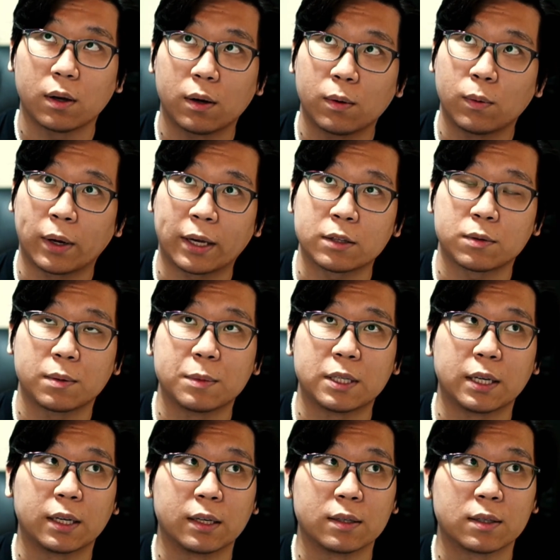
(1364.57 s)
I guess what I'm
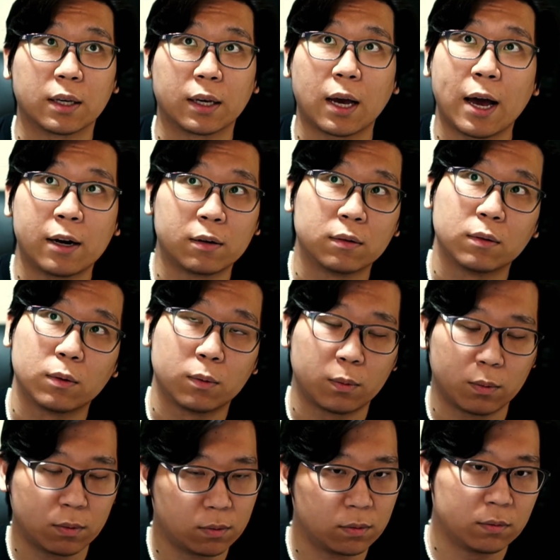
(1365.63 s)
saying is like I don't
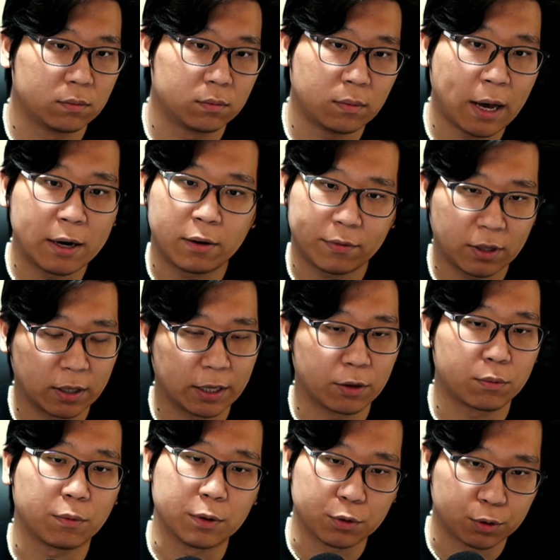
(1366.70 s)
have to like
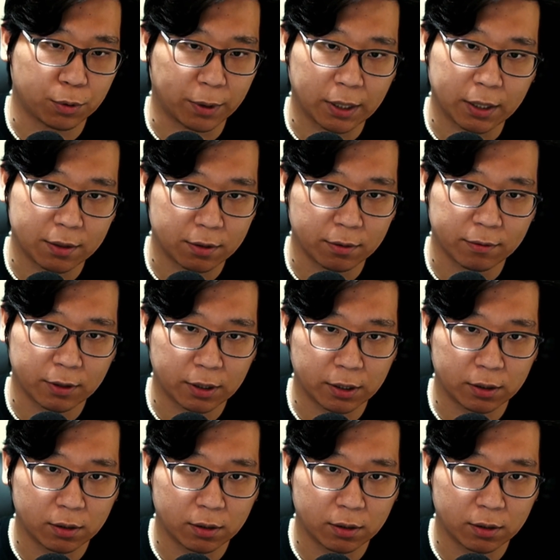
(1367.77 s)
throw shortcuts over